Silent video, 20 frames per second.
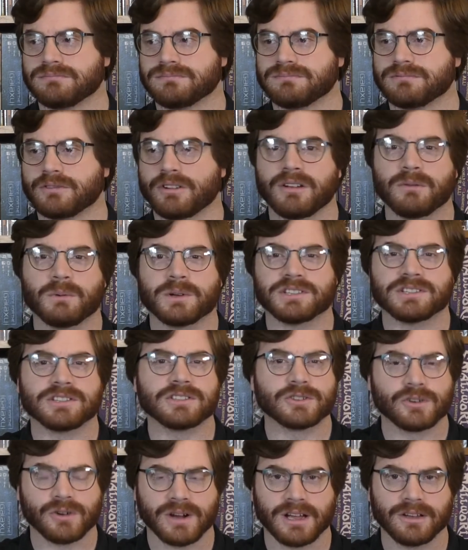Great Western
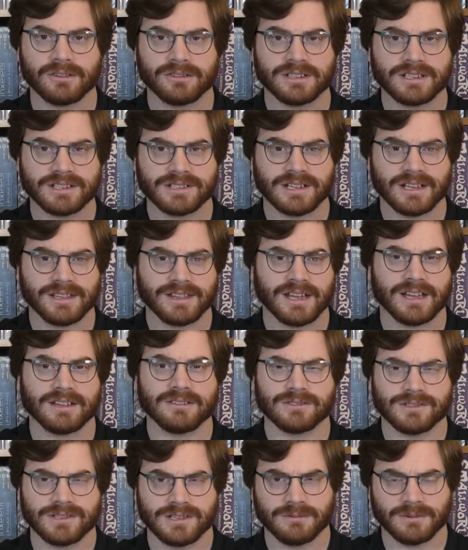Trail, things like that.
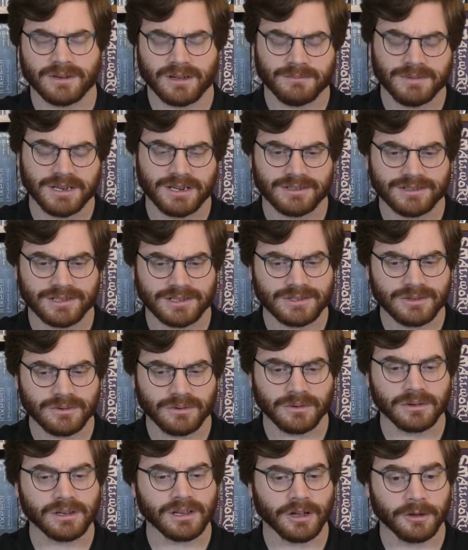You'll see what I mean as I
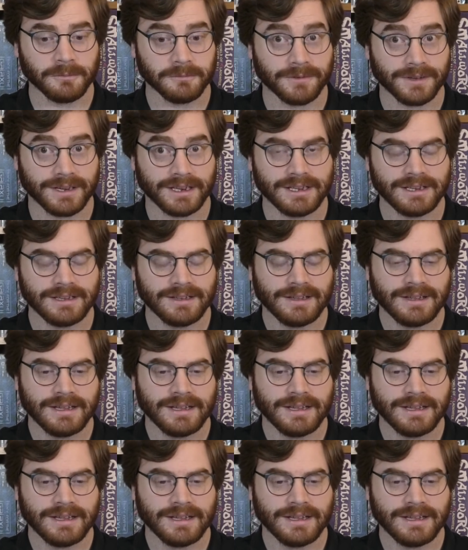talk, hopefully.